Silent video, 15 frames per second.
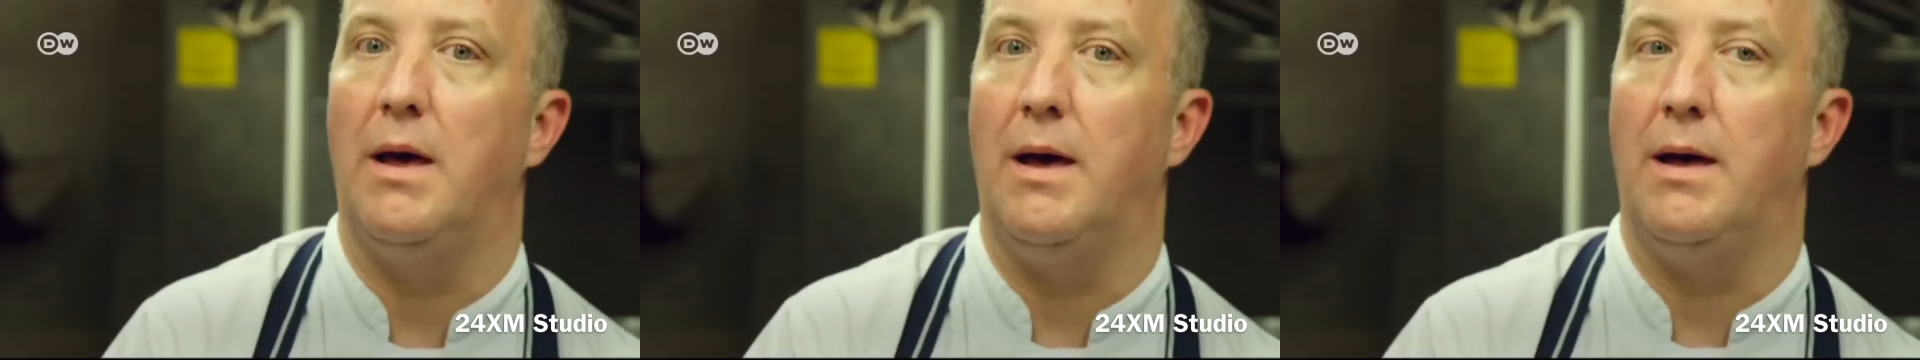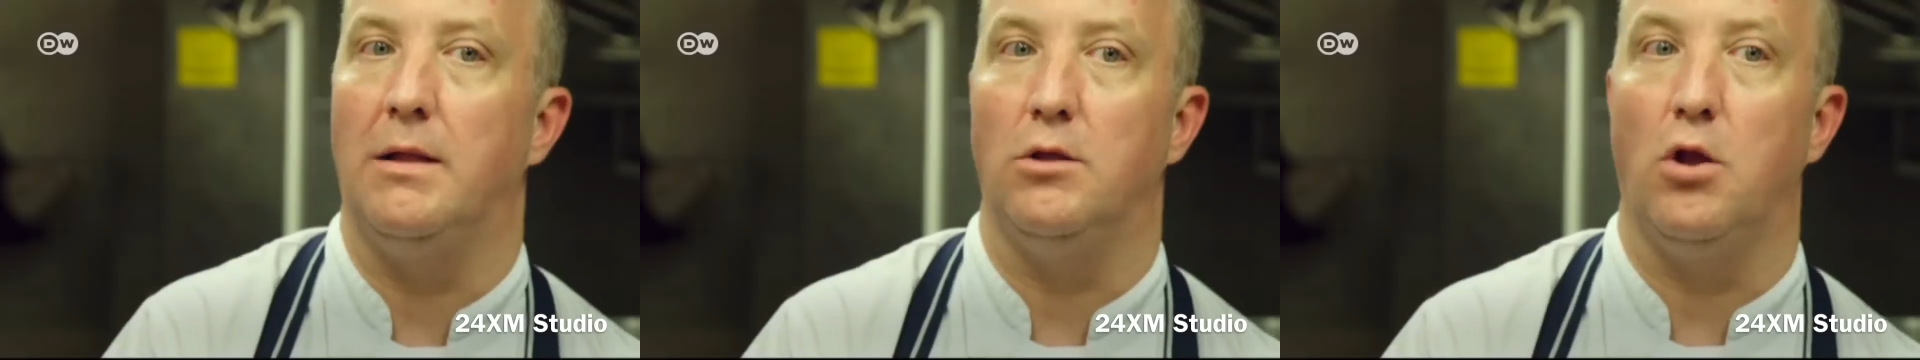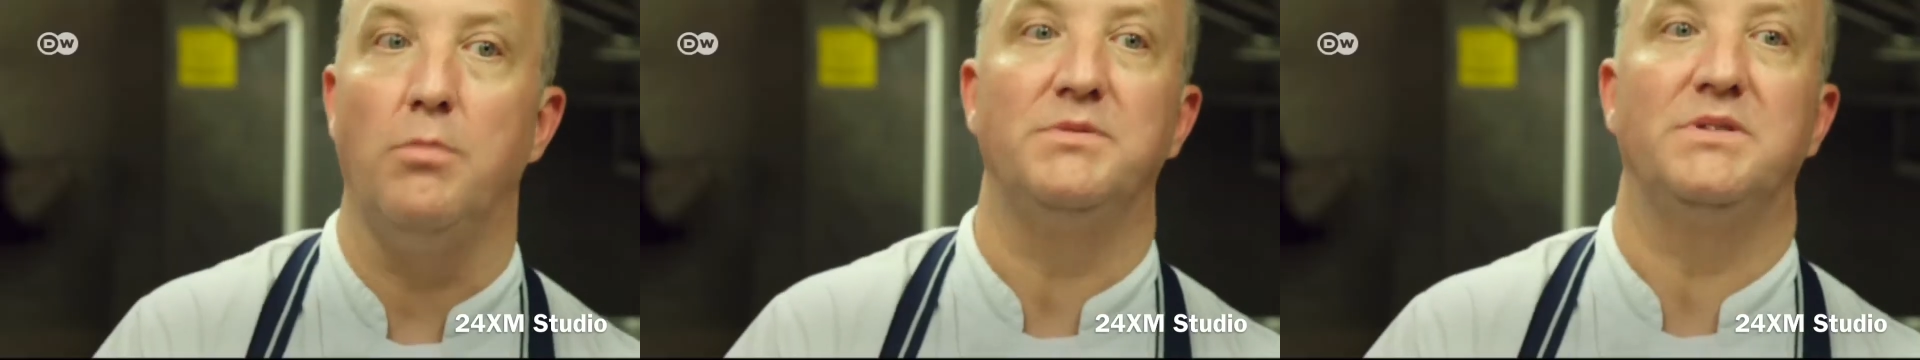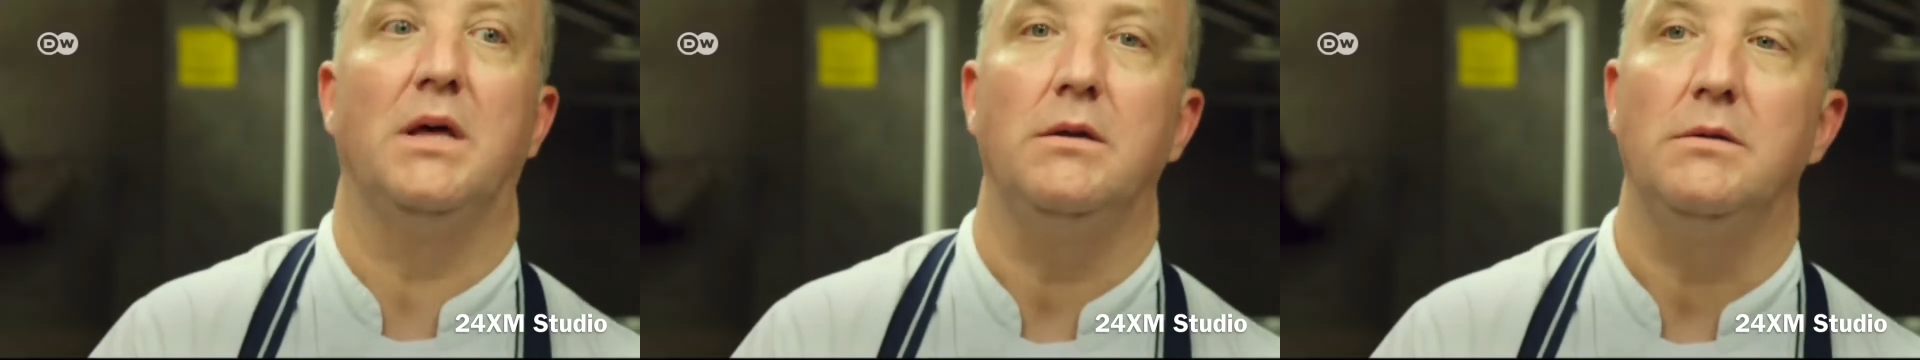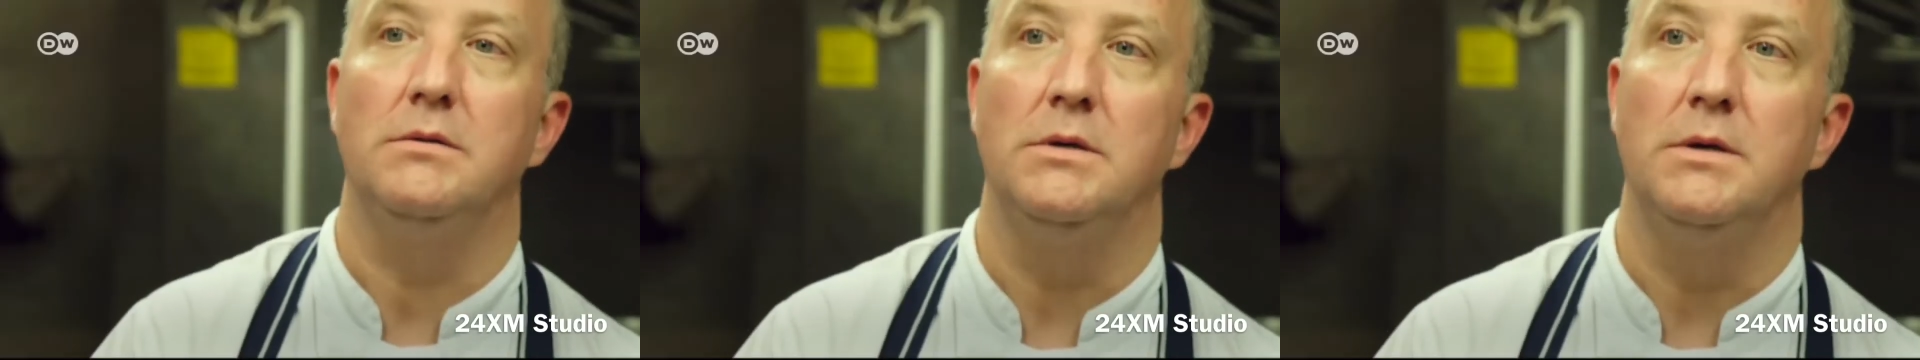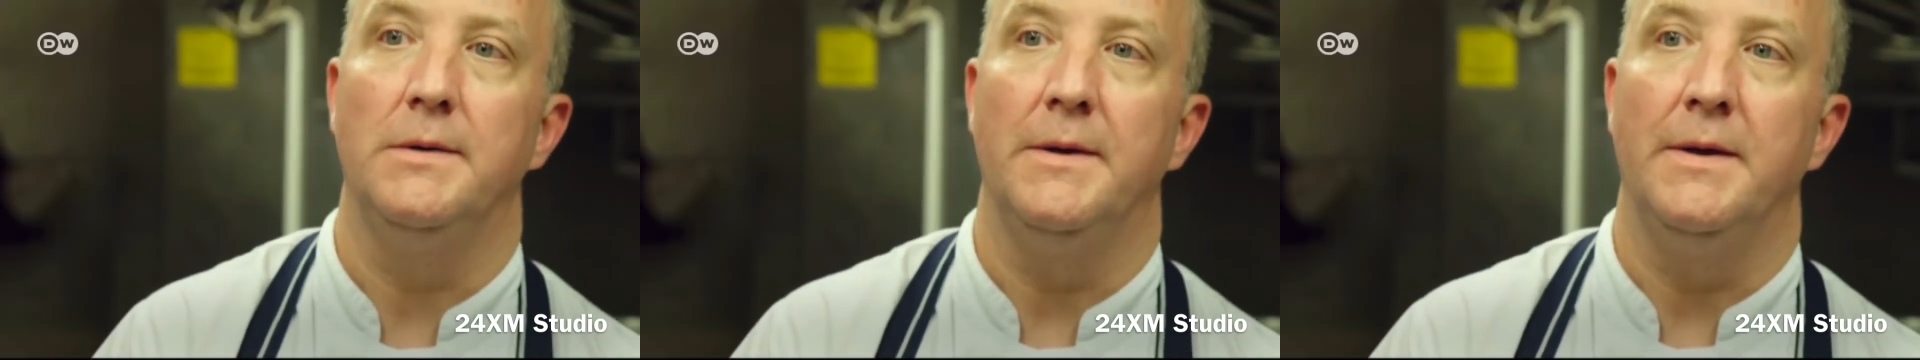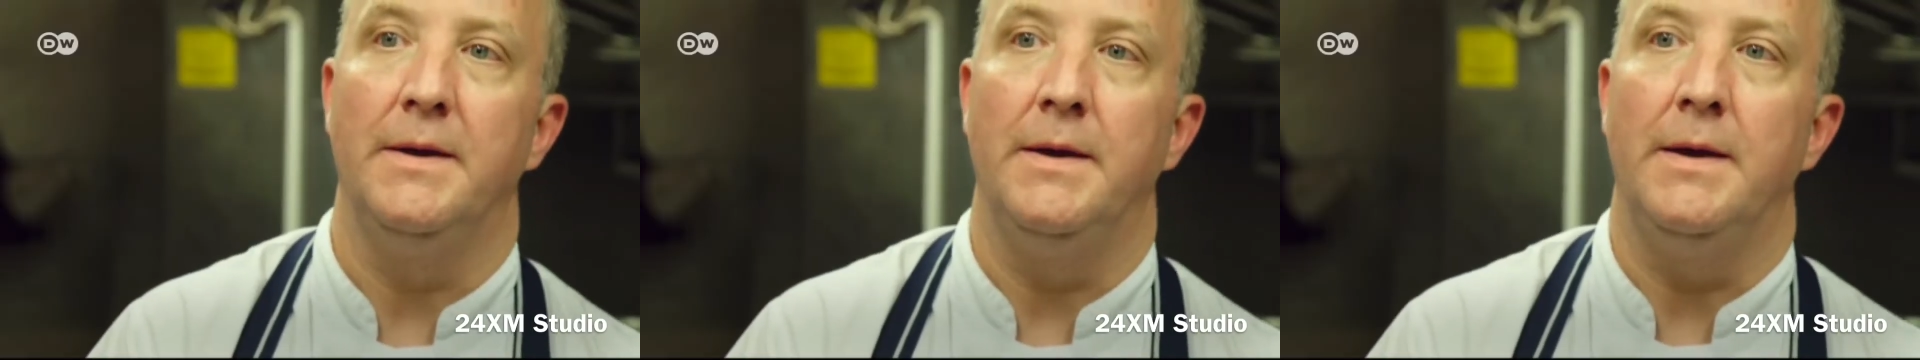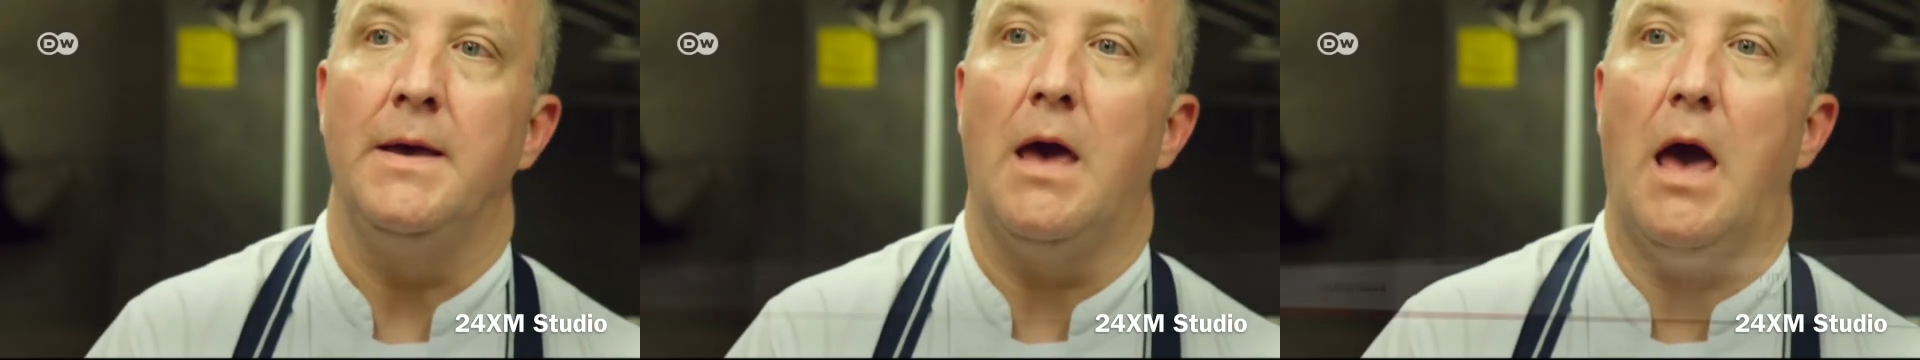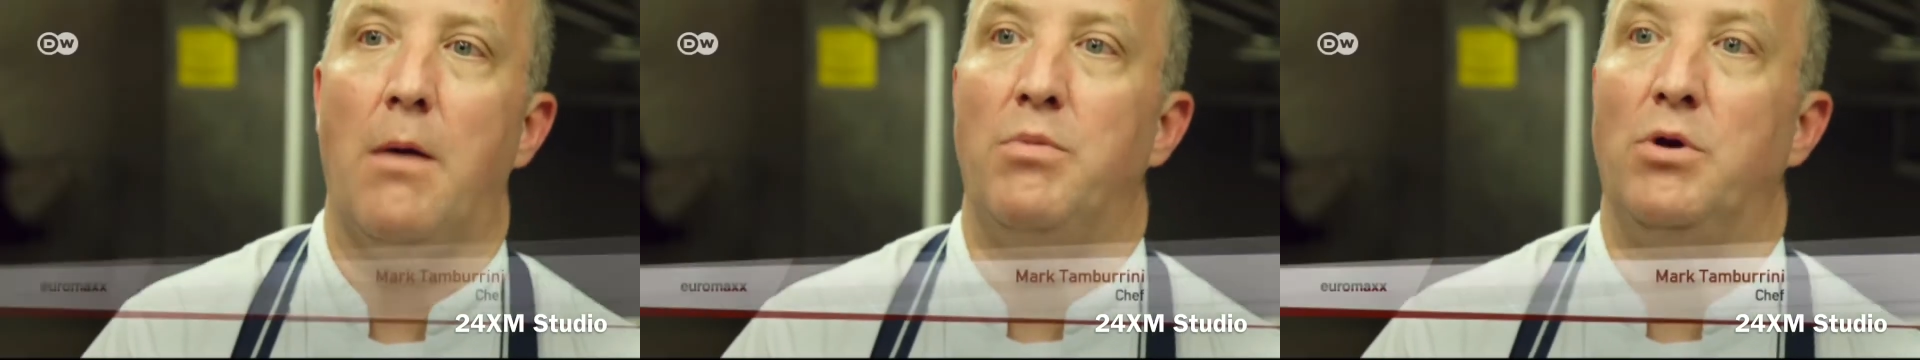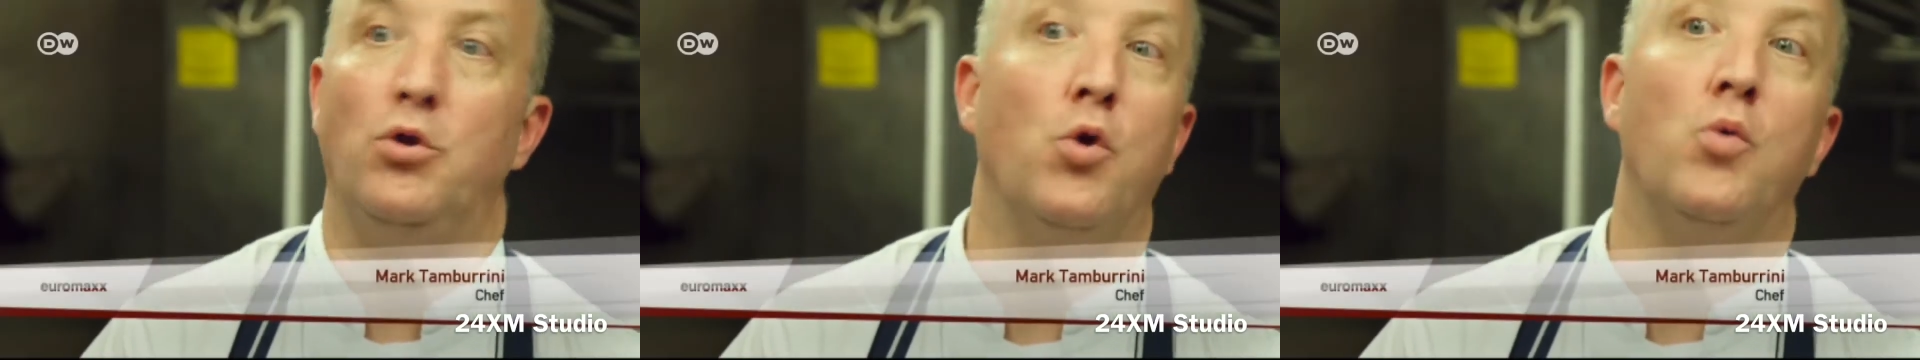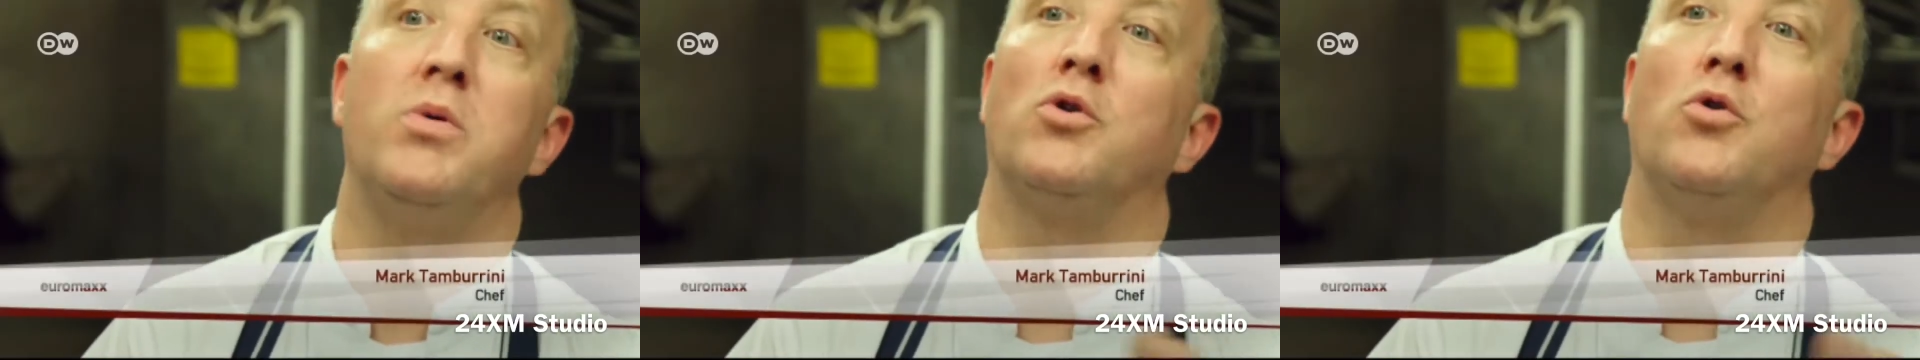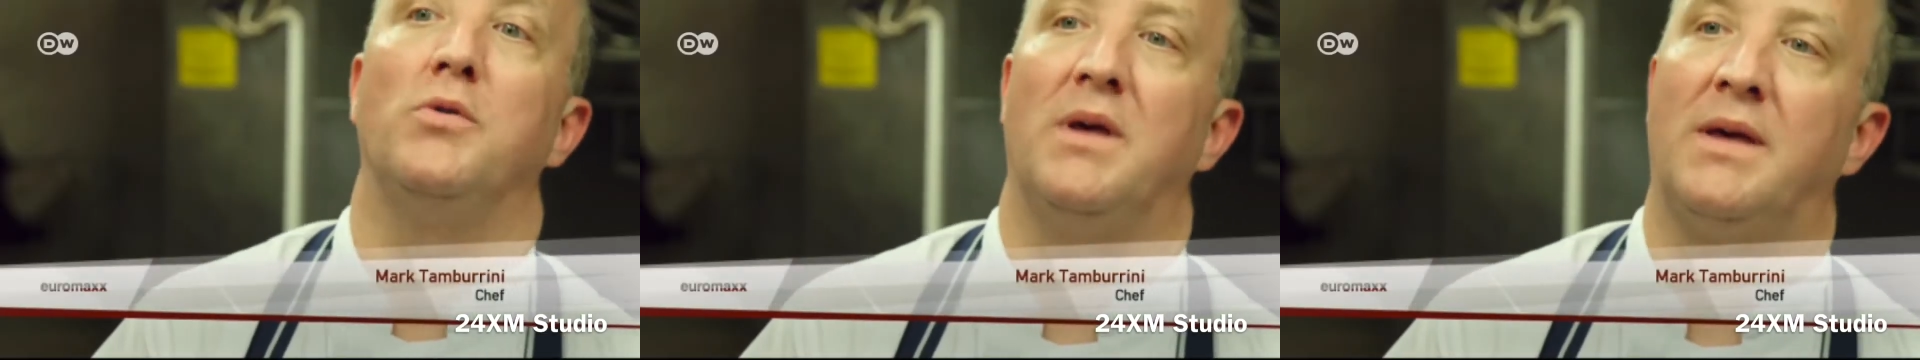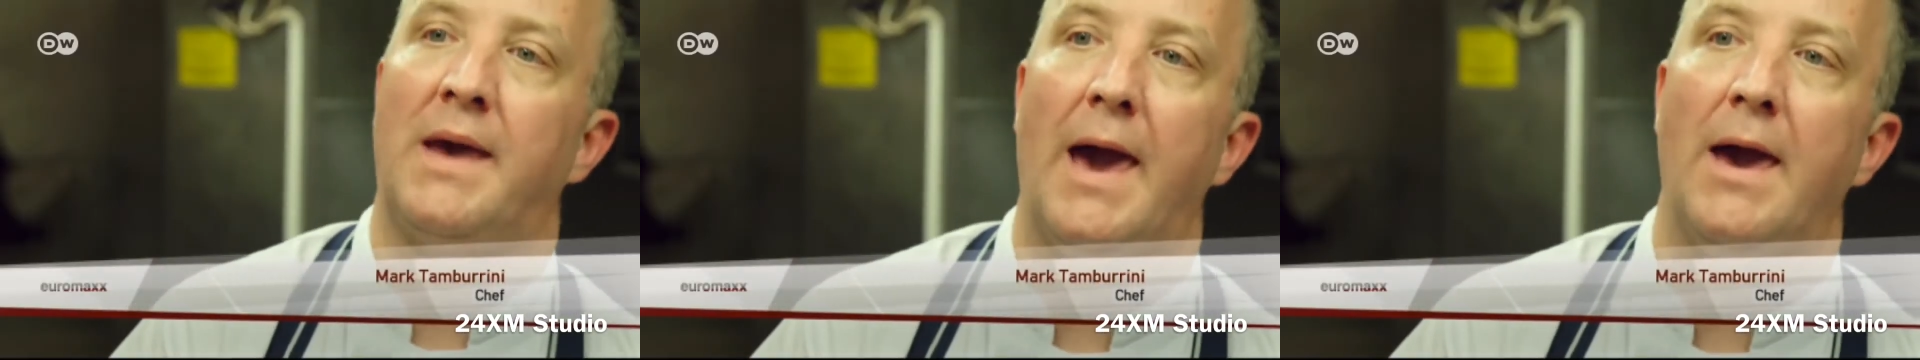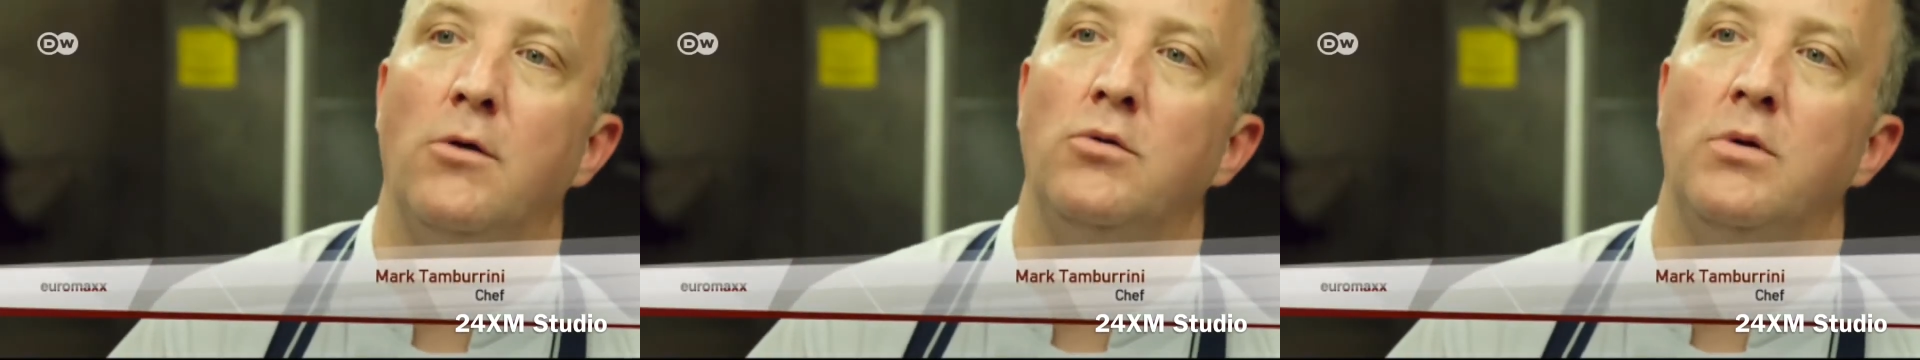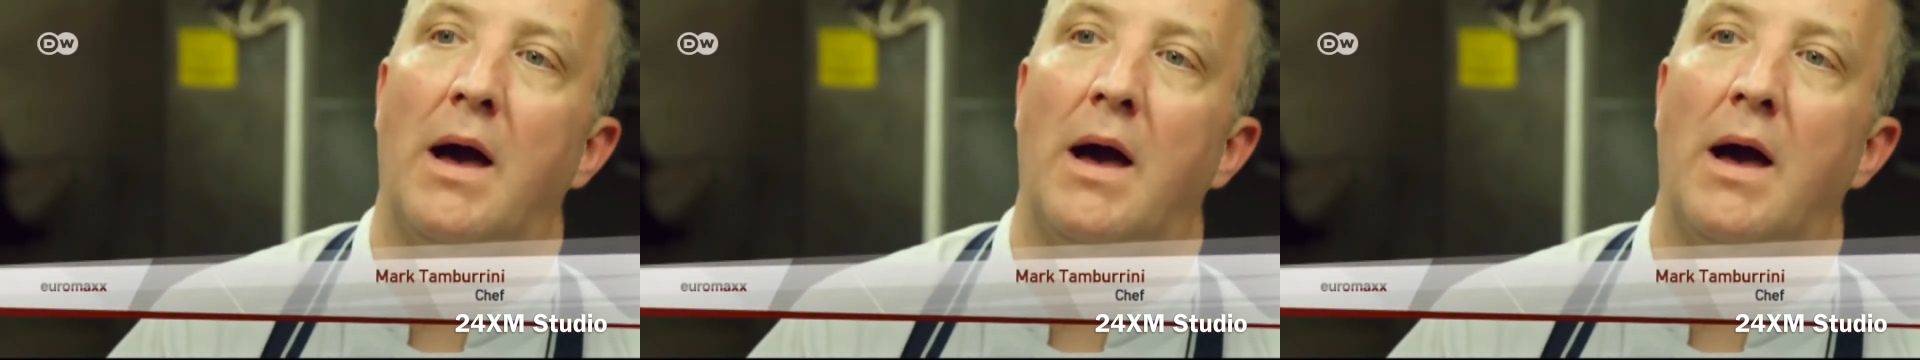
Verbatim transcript: uh, lobster we know we're going to Kyle,